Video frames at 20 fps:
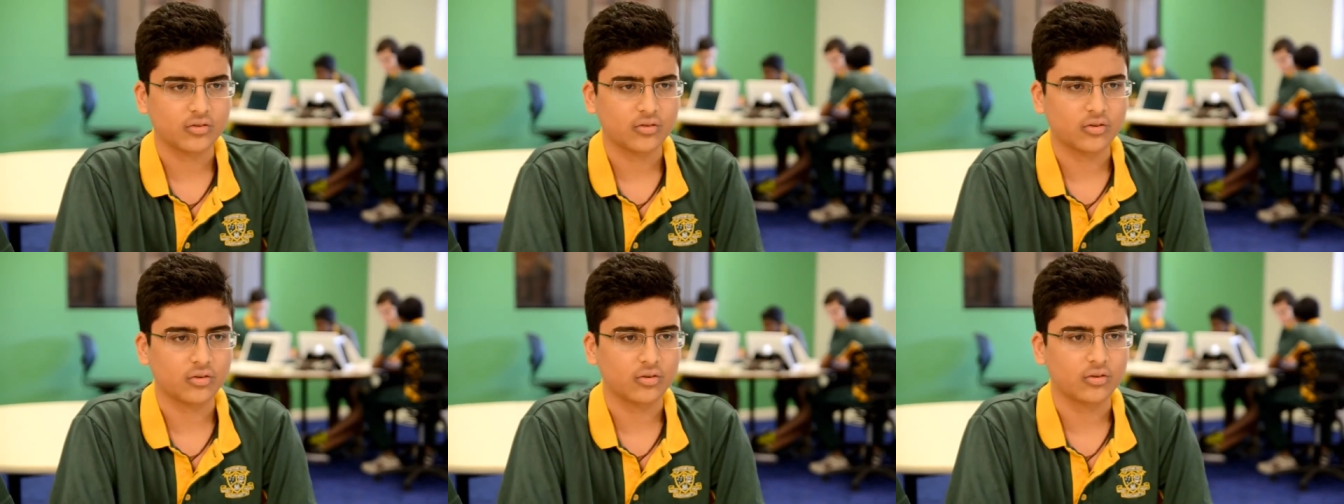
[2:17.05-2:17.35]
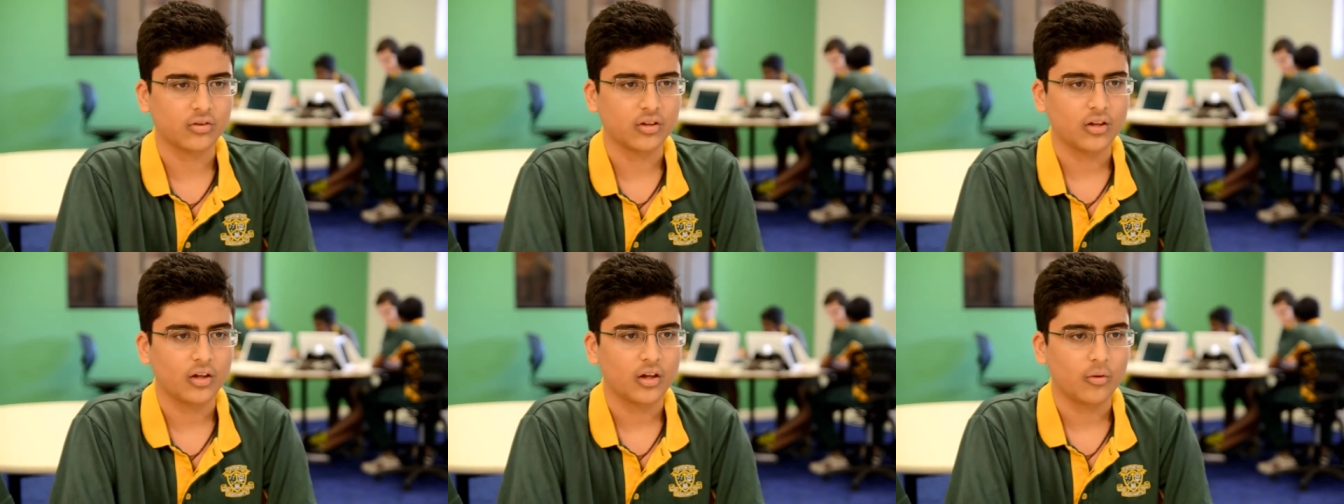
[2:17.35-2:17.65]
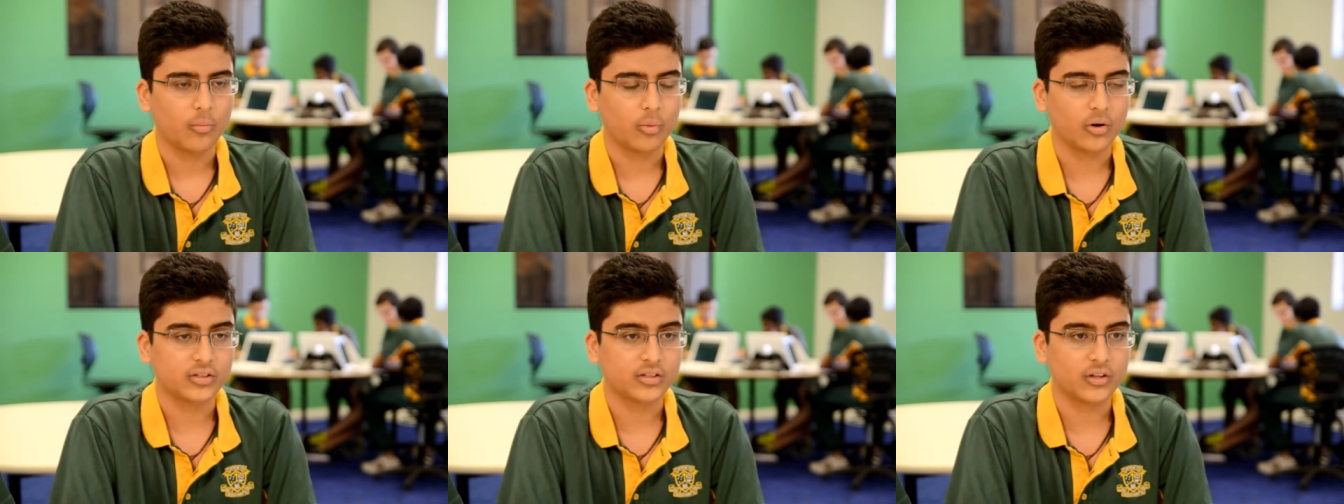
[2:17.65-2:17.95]
Or
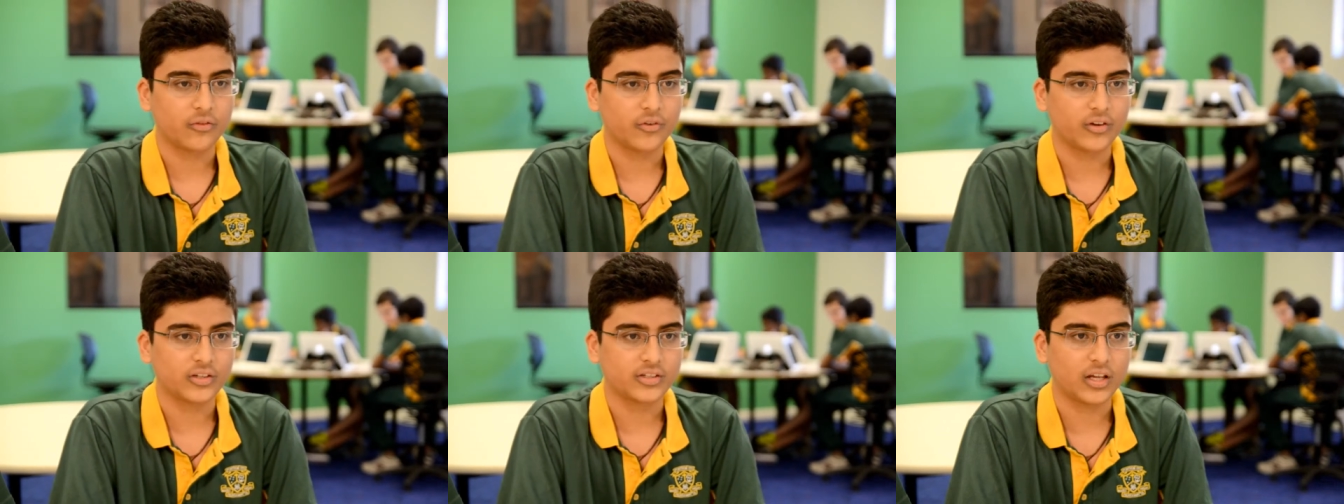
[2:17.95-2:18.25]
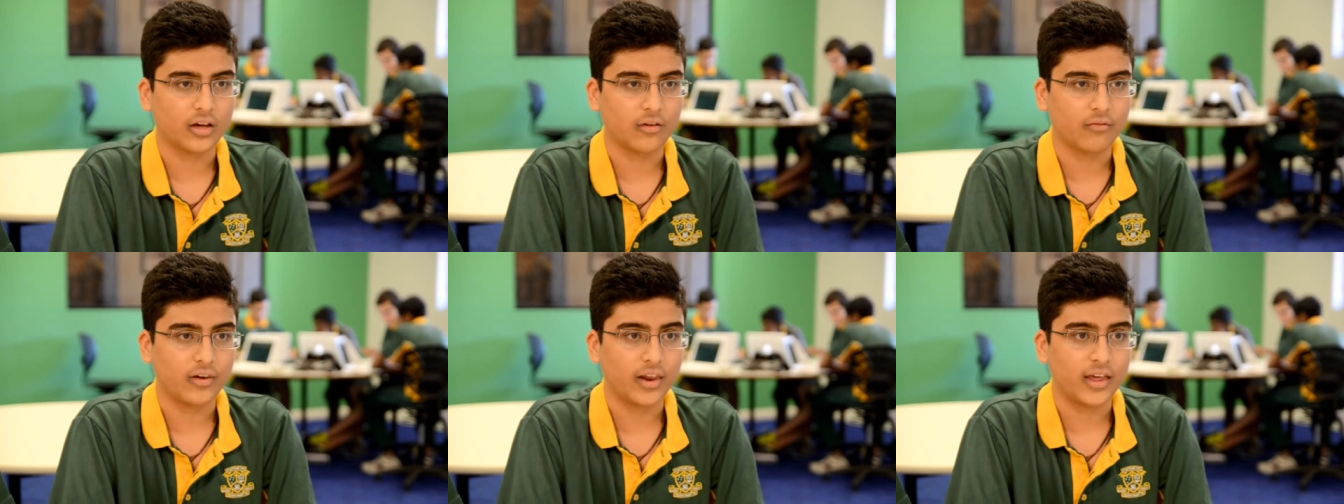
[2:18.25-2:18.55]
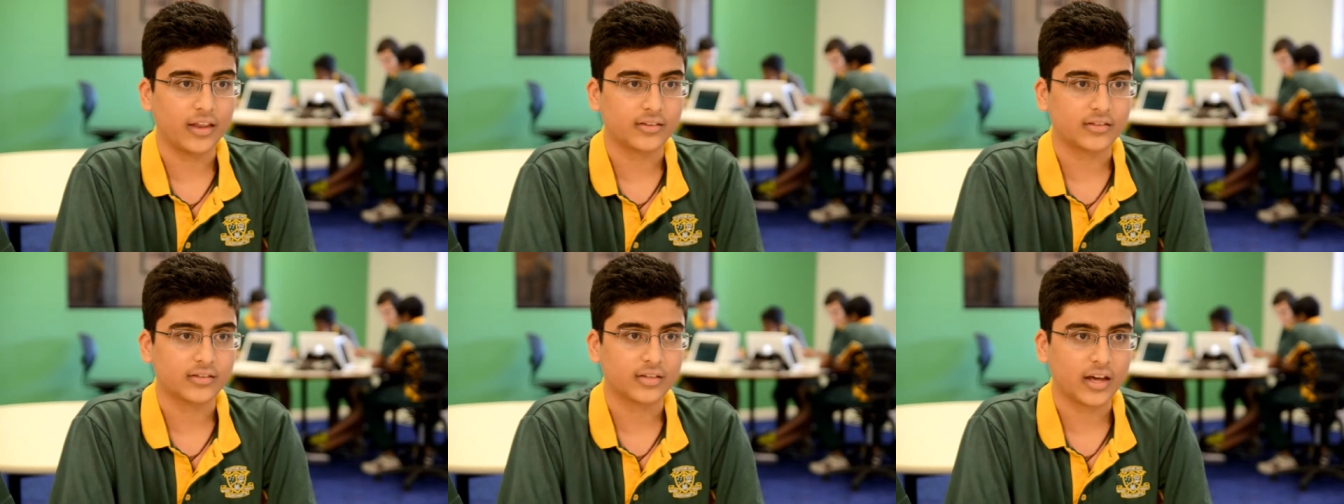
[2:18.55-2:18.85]
what is the first day of
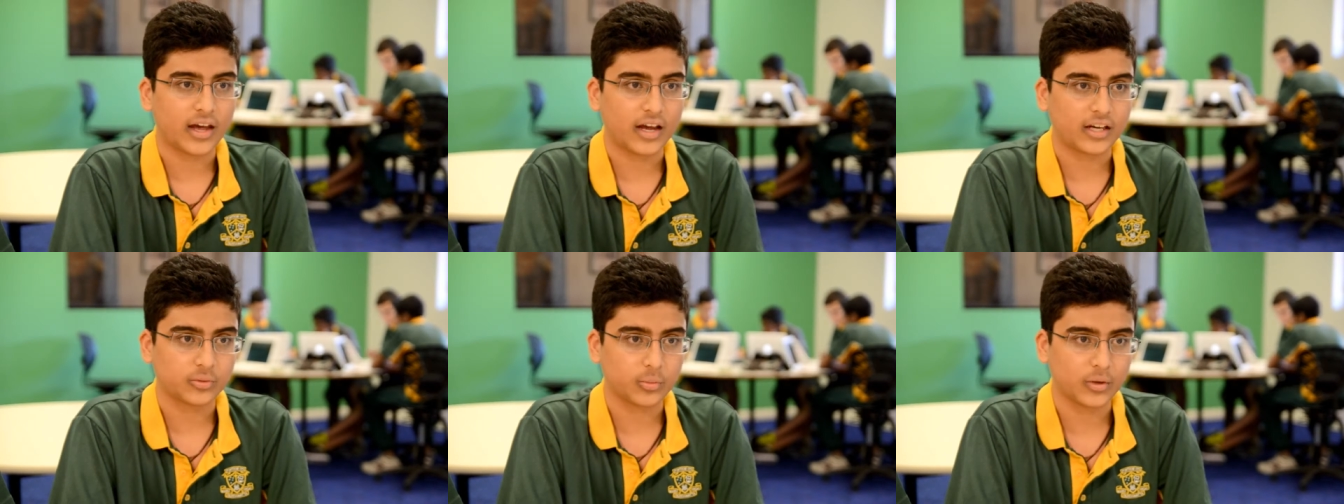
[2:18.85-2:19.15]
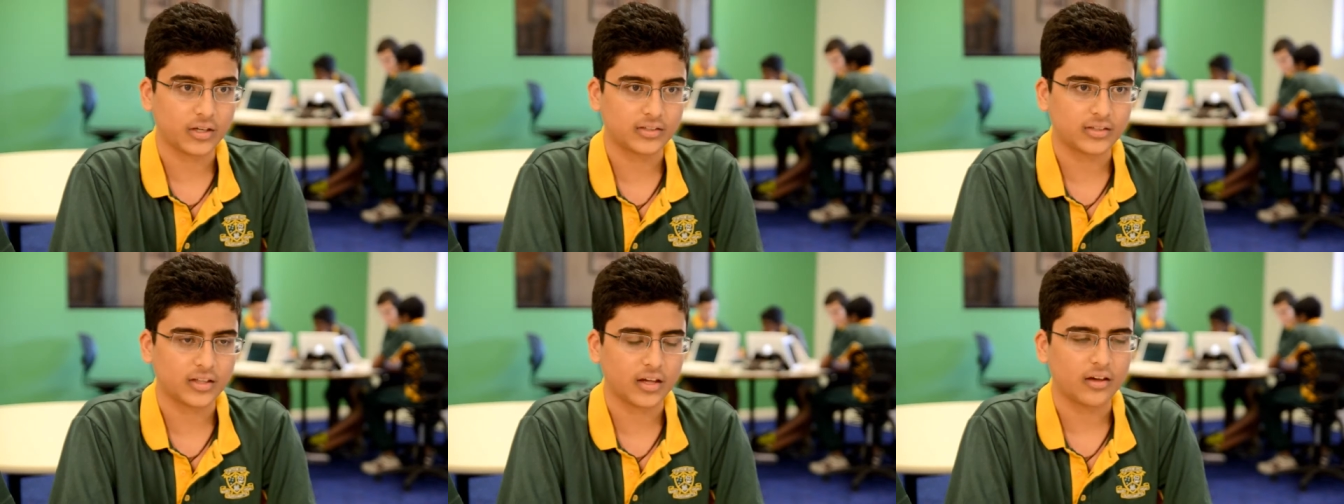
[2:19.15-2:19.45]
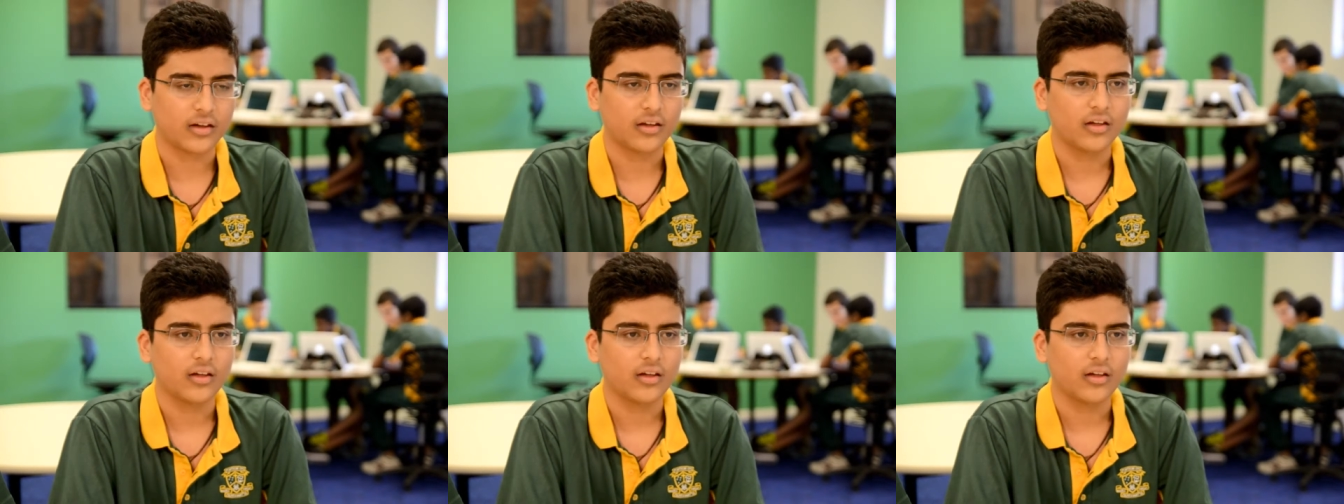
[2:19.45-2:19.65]
Lent, Ash Wednesday?